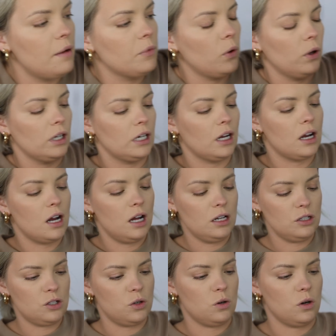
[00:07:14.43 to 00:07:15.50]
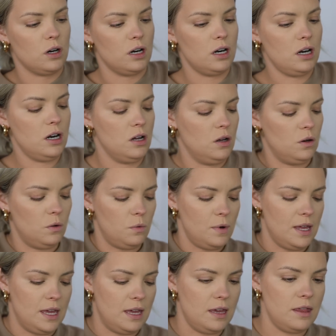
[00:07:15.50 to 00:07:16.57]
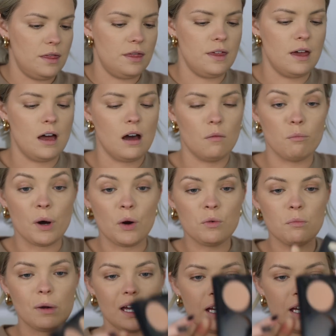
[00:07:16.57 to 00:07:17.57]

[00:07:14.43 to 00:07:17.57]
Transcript: am going to contour with Bone